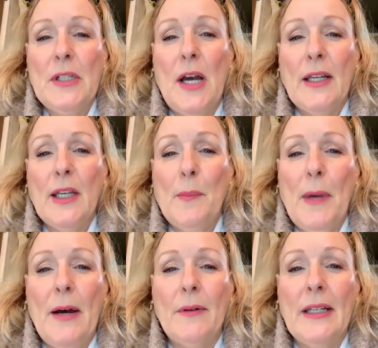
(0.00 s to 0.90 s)
was talking
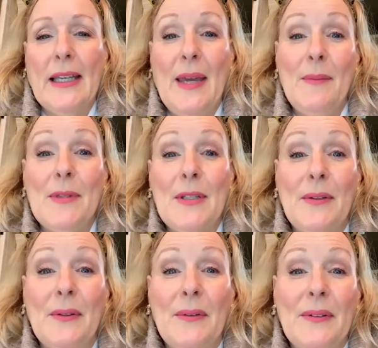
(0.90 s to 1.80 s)
about when it came
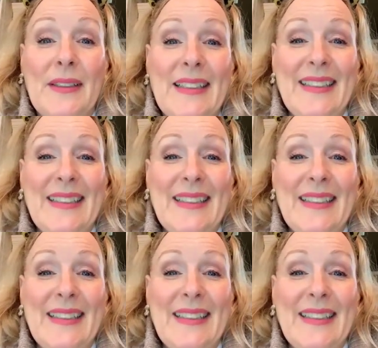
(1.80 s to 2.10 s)
to